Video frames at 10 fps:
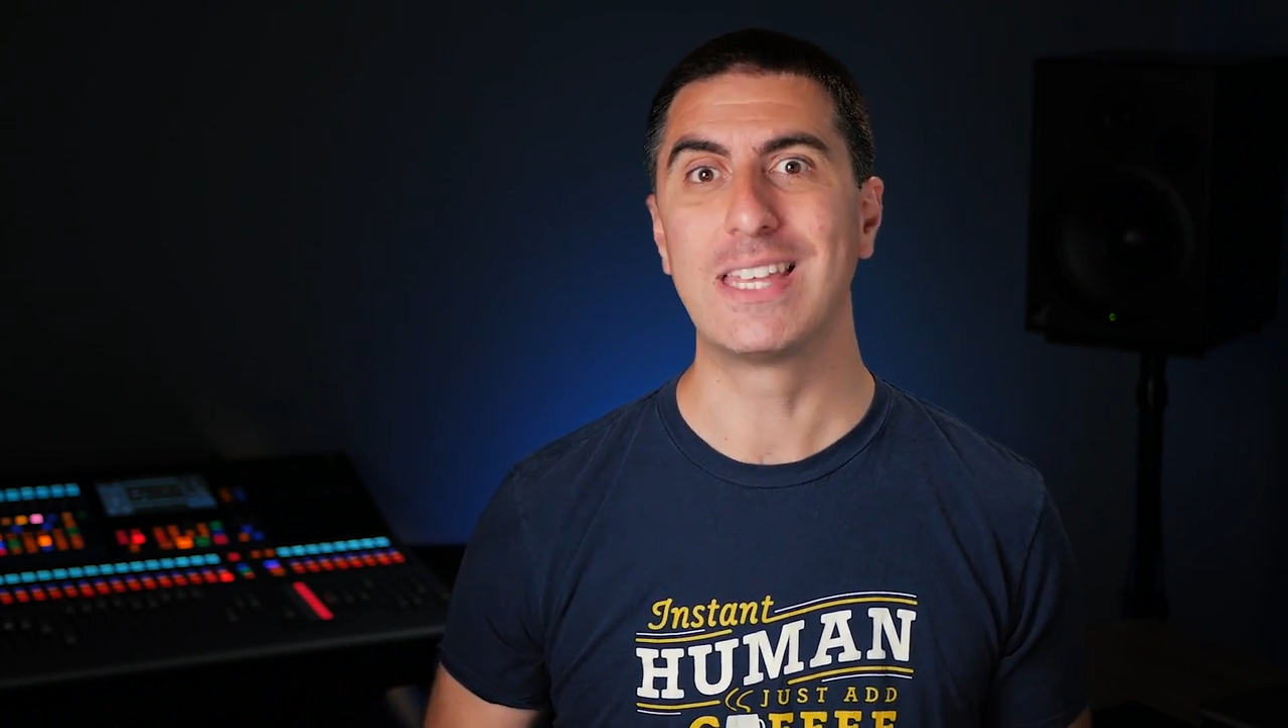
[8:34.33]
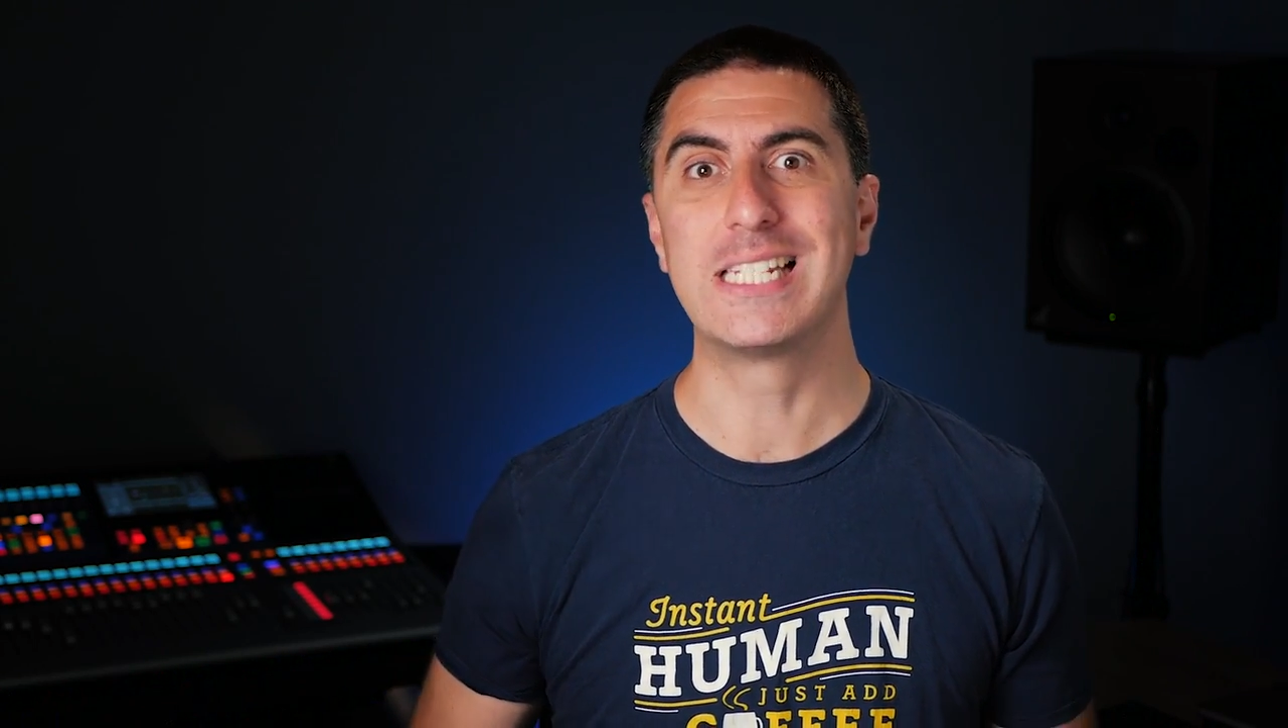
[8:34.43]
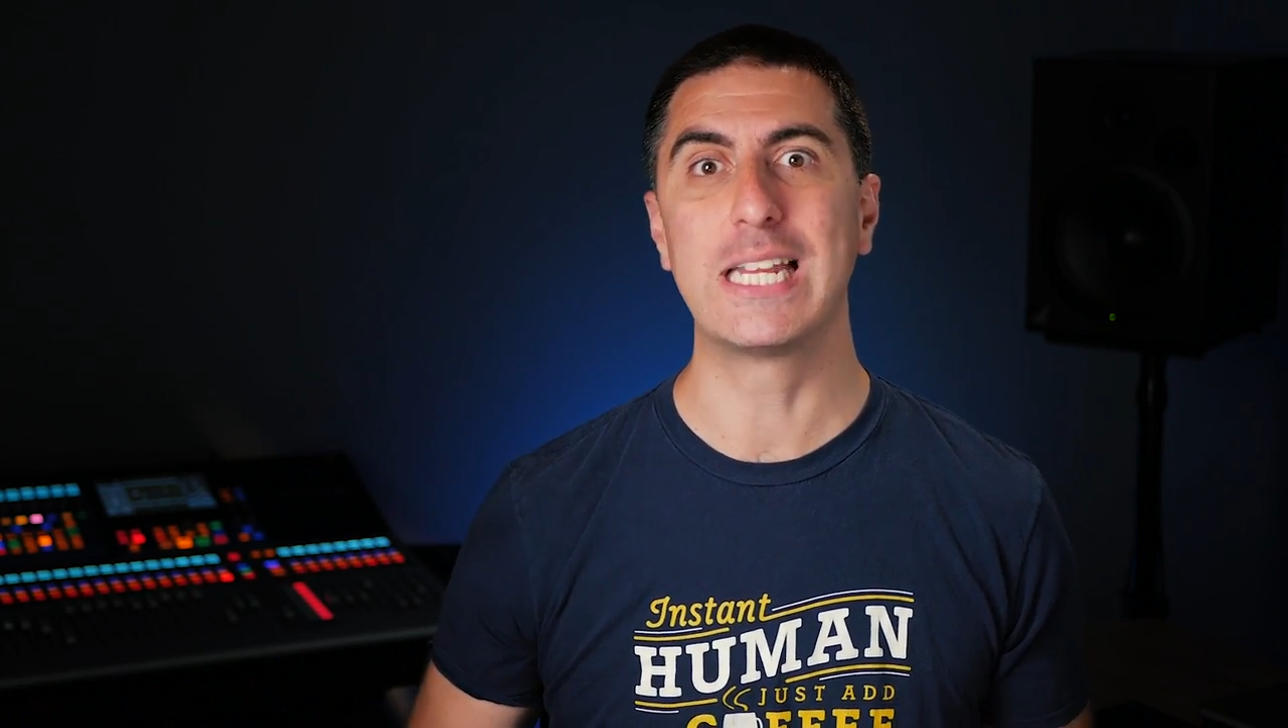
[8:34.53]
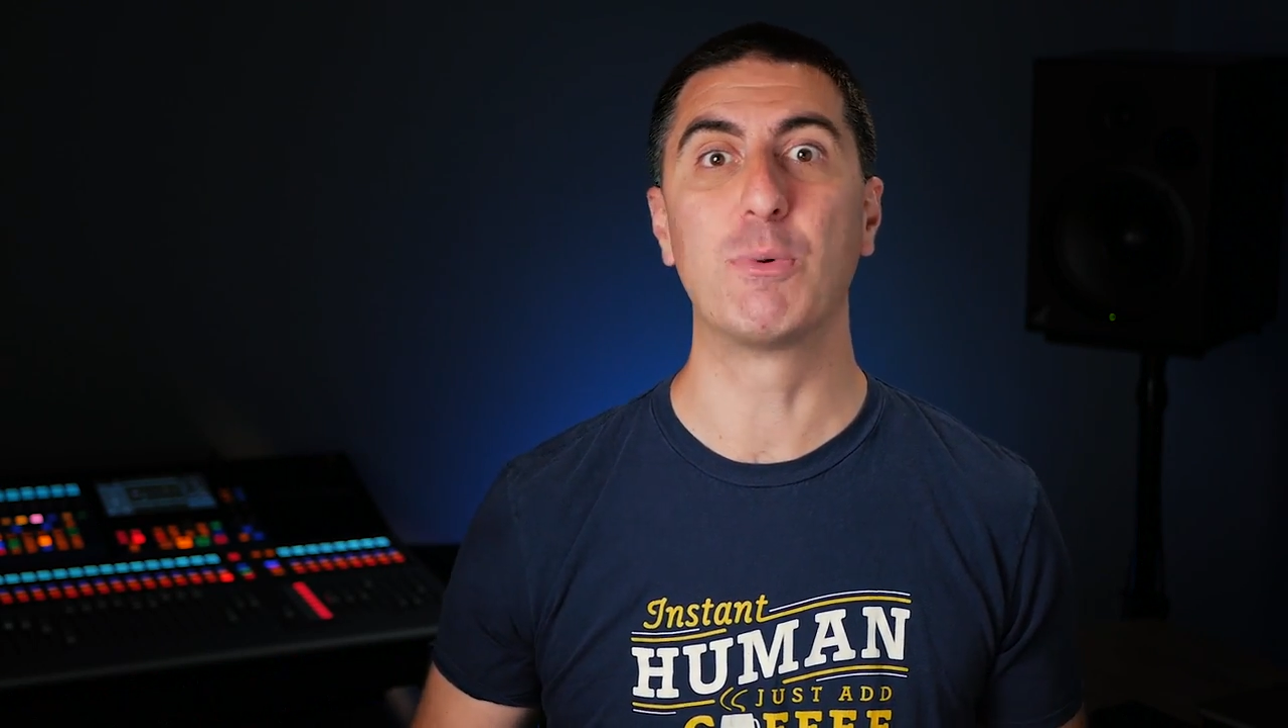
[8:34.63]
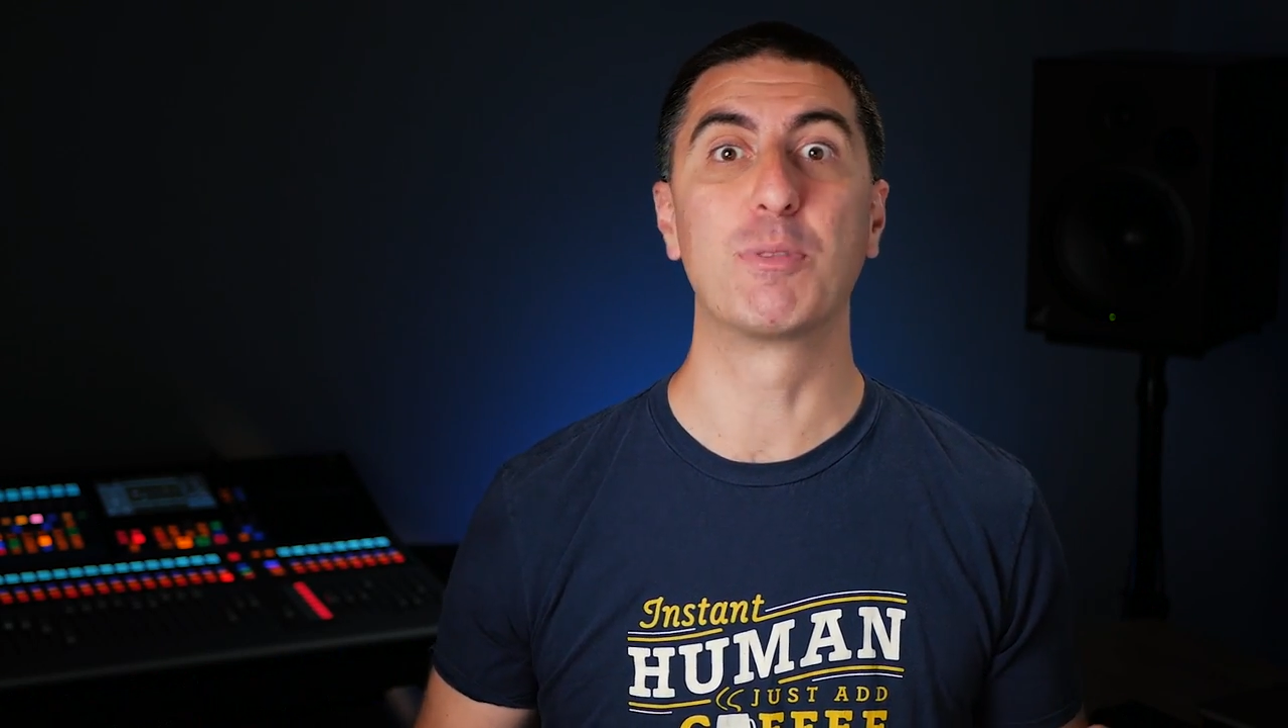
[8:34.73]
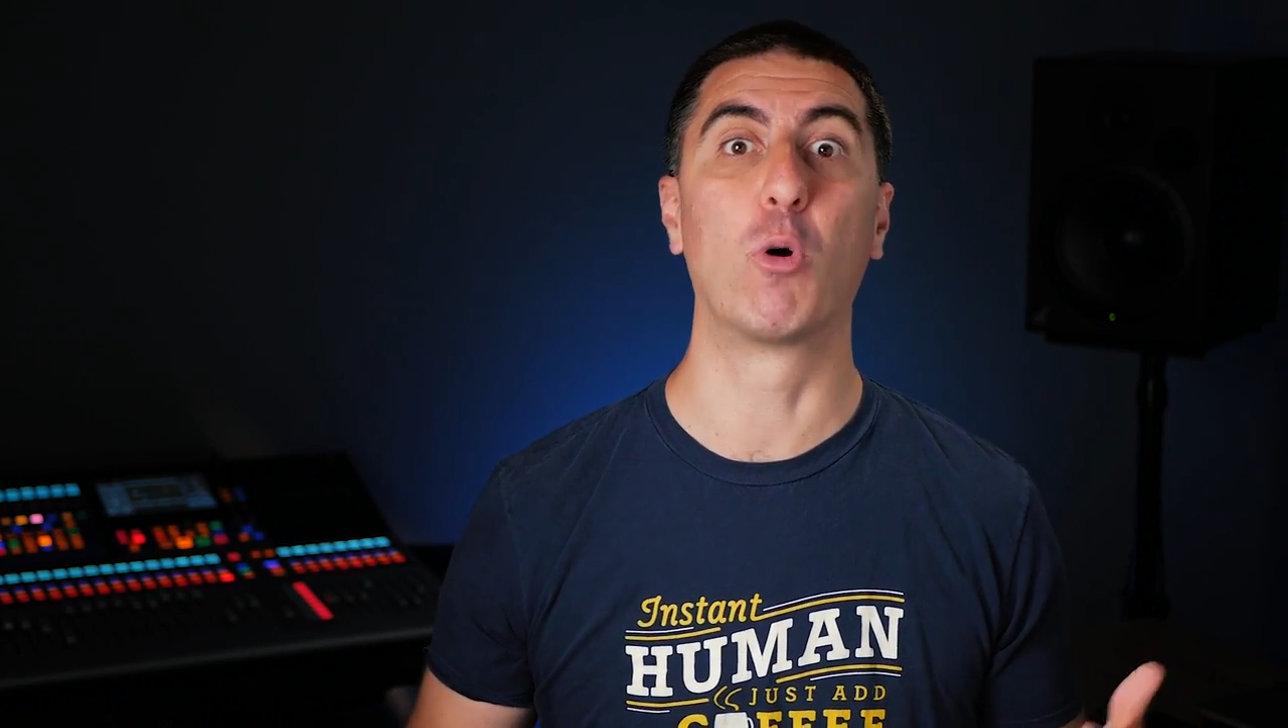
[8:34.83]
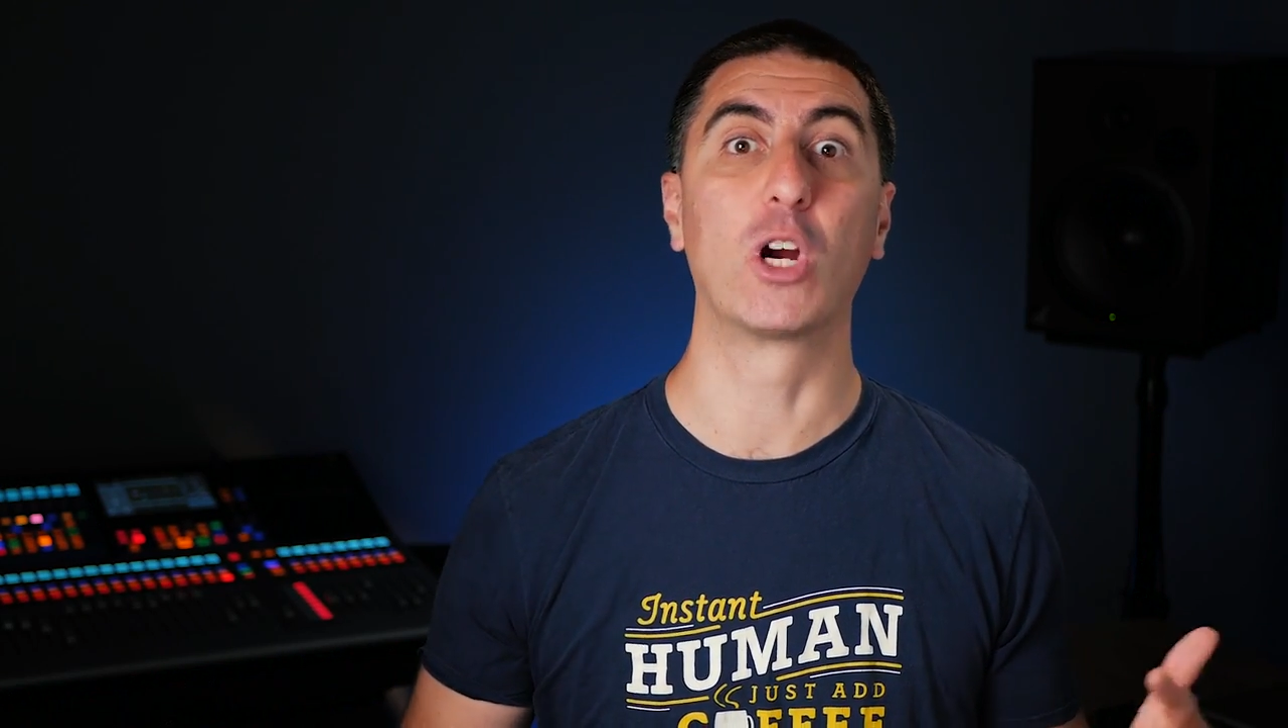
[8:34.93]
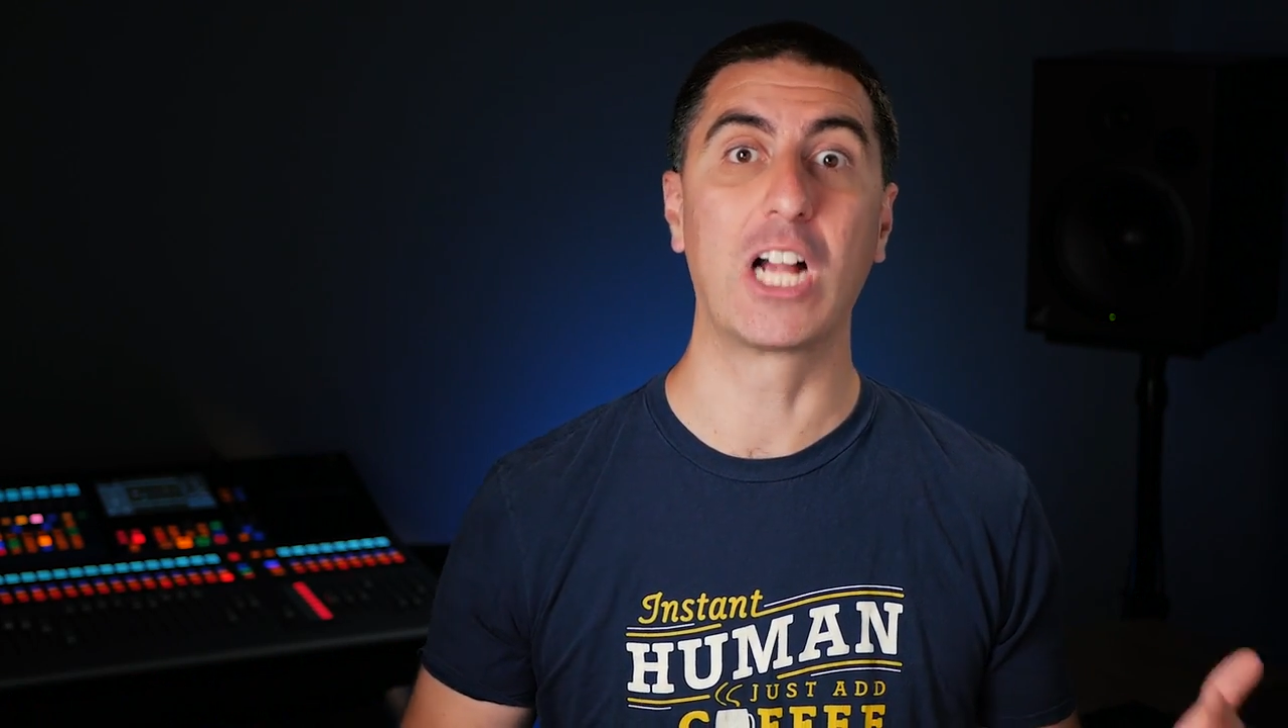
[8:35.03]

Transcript: they sing with more